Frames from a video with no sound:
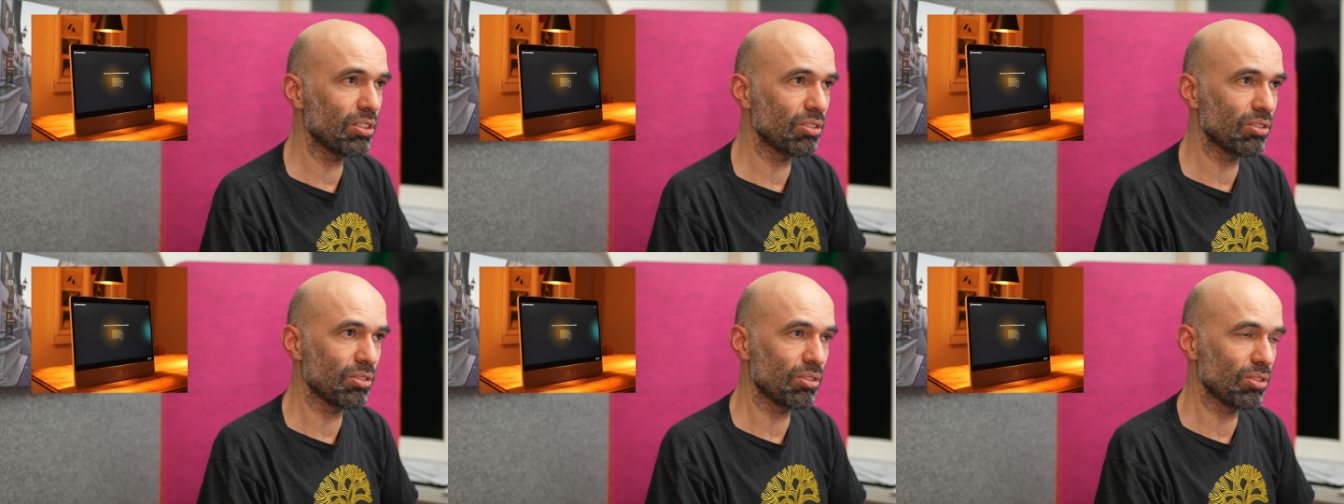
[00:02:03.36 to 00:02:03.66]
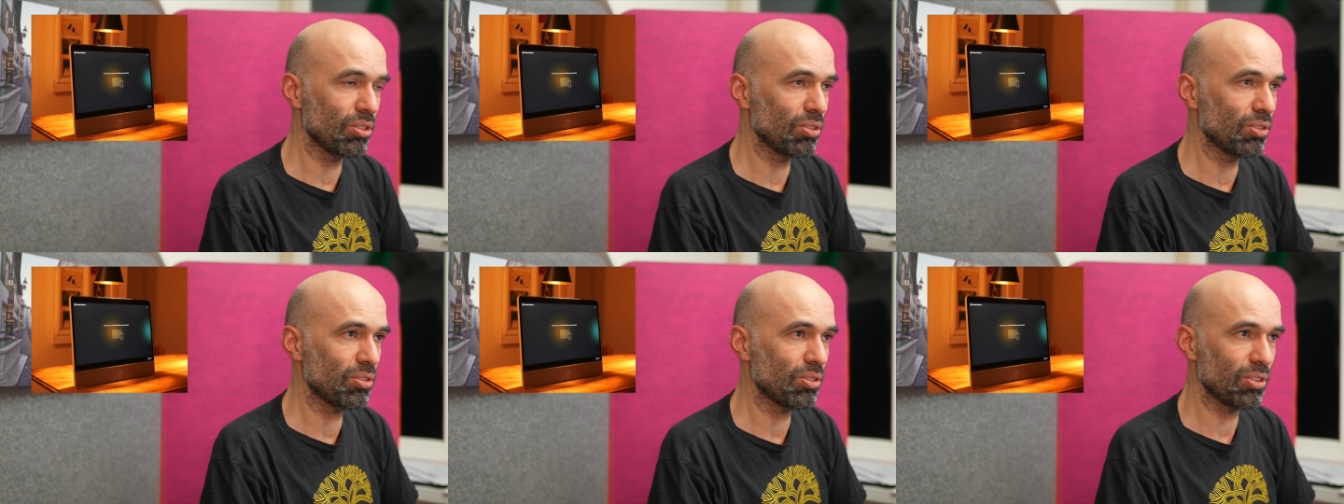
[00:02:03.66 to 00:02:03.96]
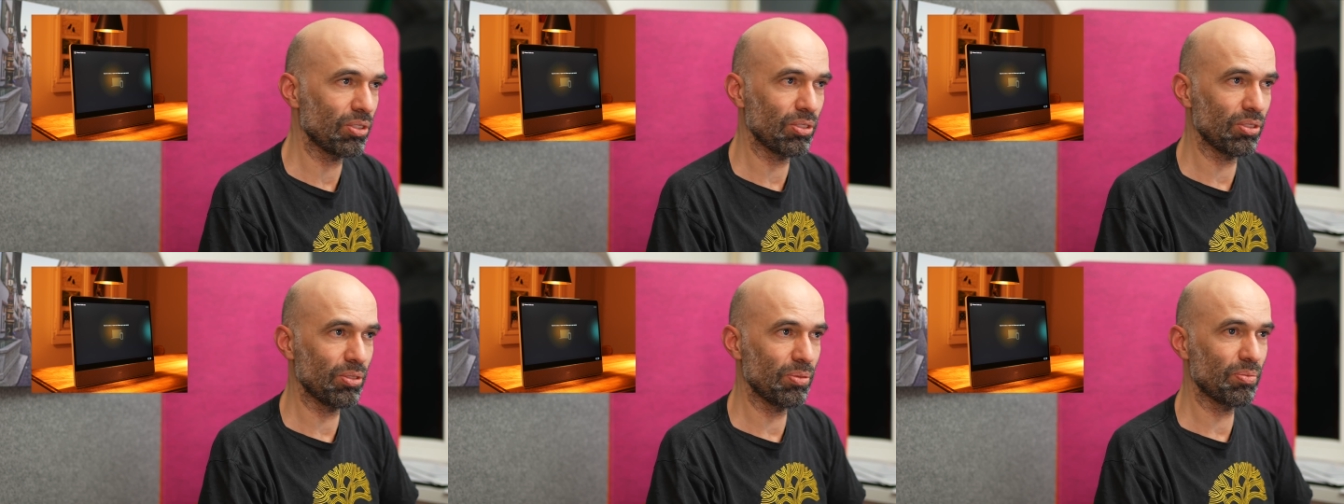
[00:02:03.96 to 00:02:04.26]
or
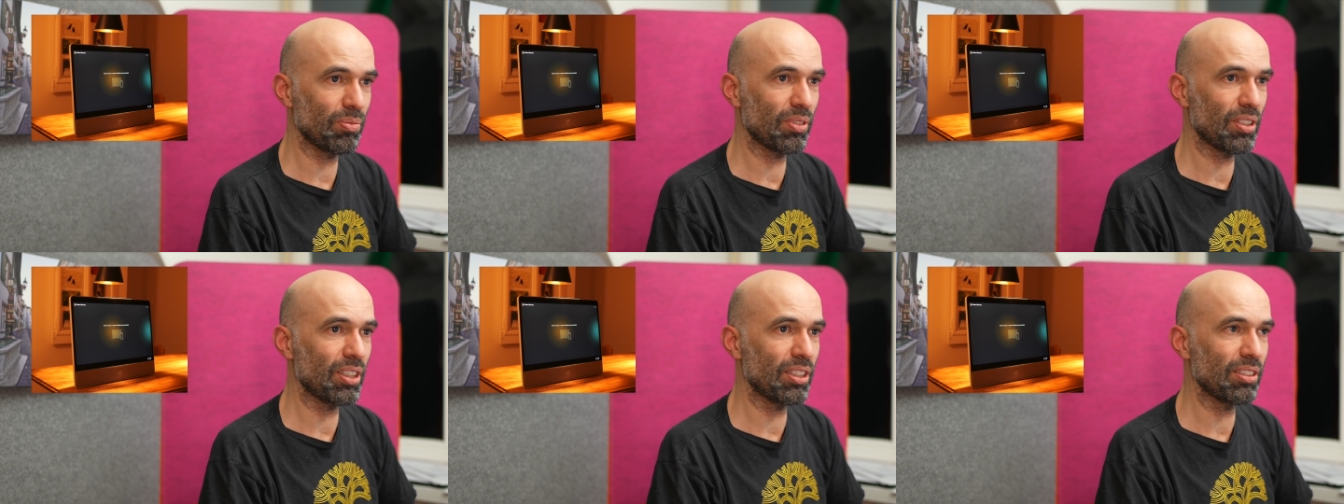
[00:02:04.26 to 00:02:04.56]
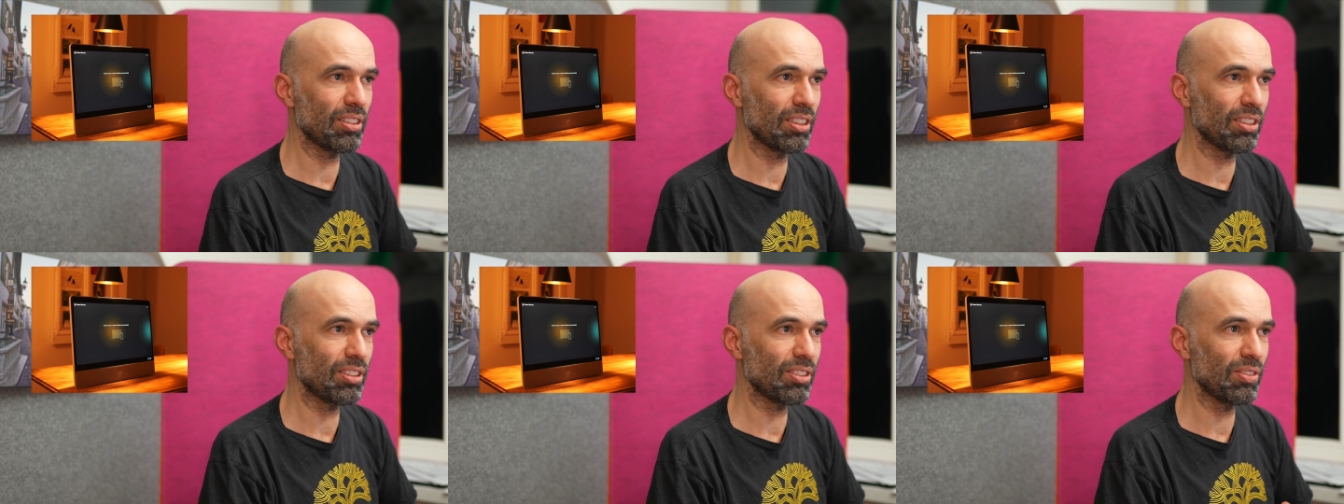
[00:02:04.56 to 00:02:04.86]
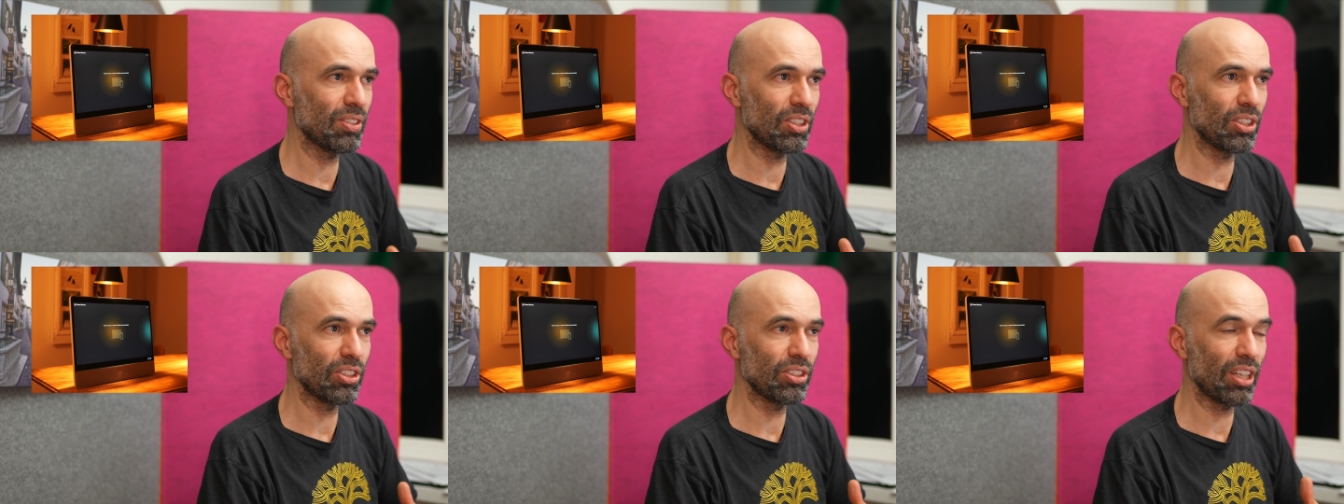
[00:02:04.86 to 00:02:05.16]
also in this
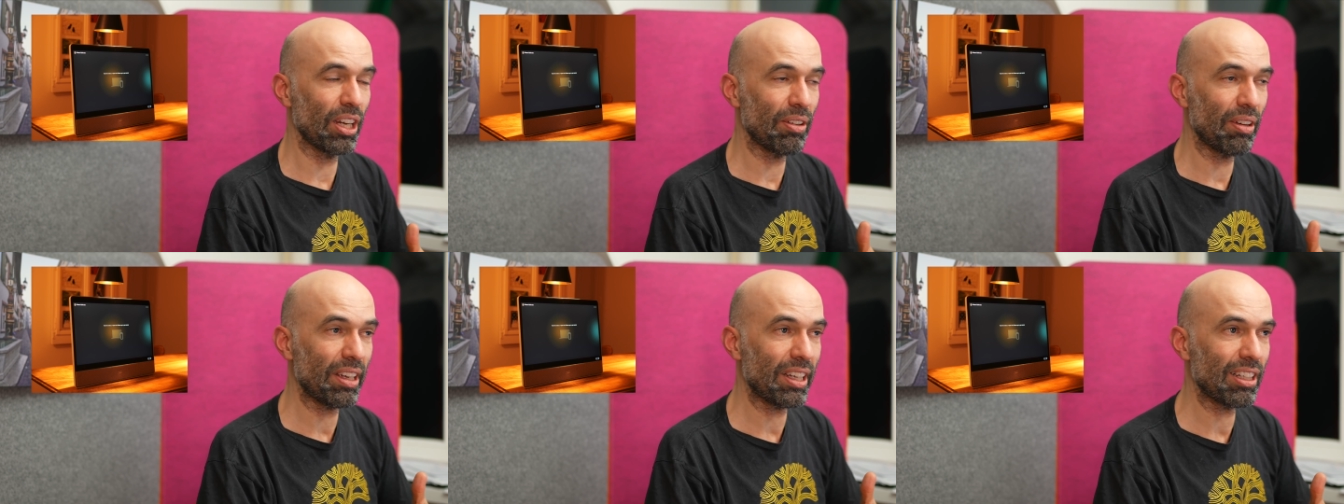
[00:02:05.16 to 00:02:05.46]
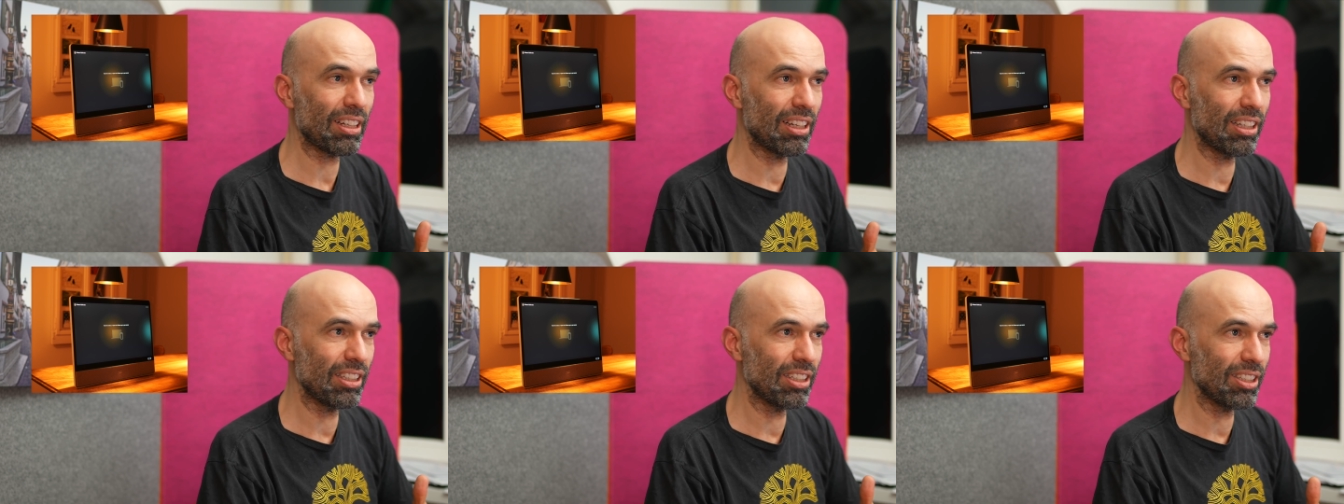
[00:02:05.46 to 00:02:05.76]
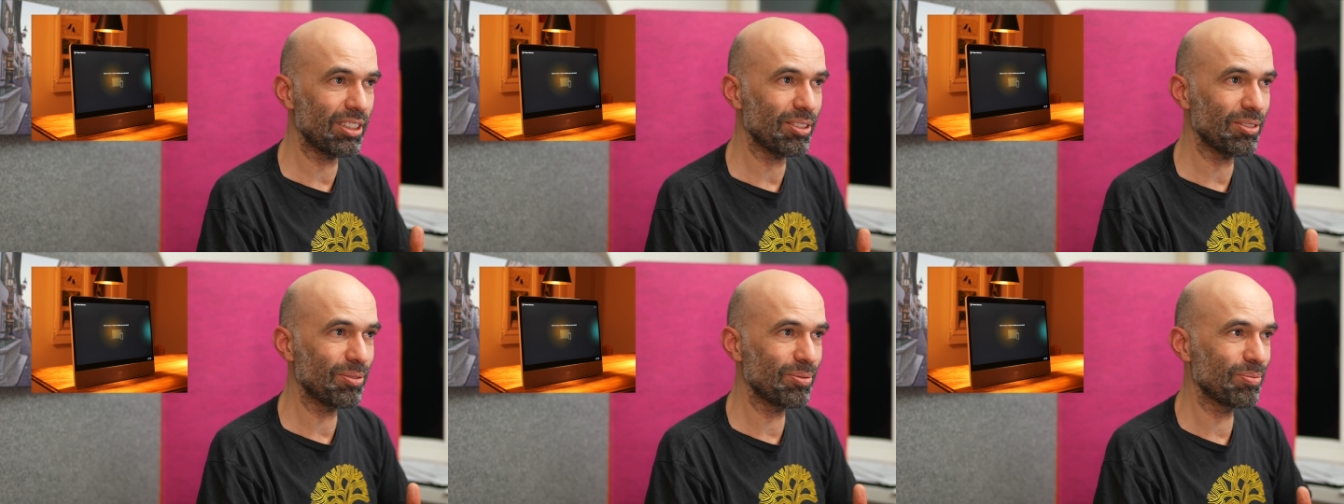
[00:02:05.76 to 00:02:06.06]
video directly here.